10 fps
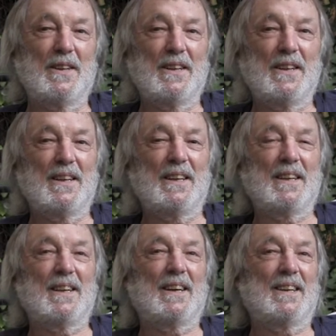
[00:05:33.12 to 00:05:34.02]
Okay.
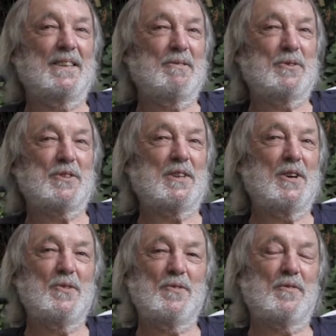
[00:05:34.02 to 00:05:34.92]
And it was
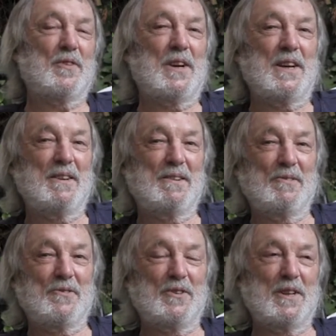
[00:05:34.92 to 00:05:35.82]
so funny. It
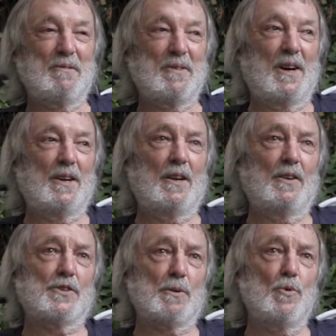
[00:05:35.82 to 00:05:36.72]
was really... And
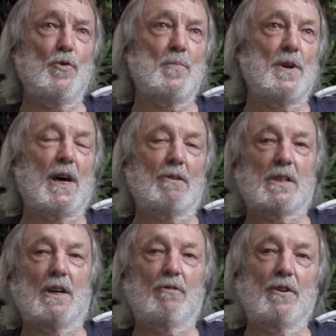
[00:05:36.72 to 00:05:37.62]
there's a movement now to
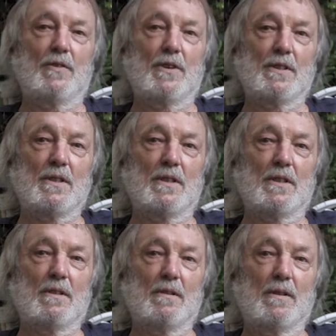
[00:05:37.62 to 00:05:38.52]
get rid of it, isn't
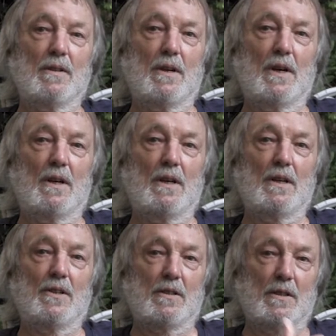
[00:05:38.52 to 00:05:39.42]
there? I don't
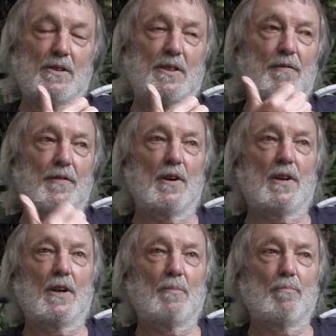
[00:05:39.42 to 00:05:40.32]
know, yeah. There's
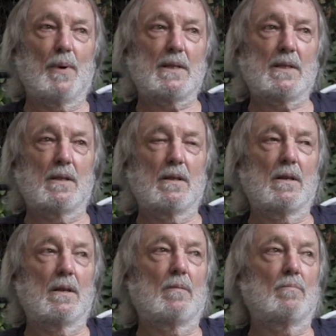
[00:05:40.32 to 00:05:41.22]
definitely BASA,
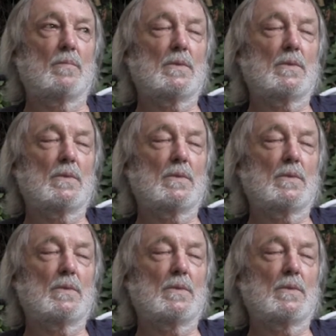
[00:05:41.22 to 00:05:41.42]
the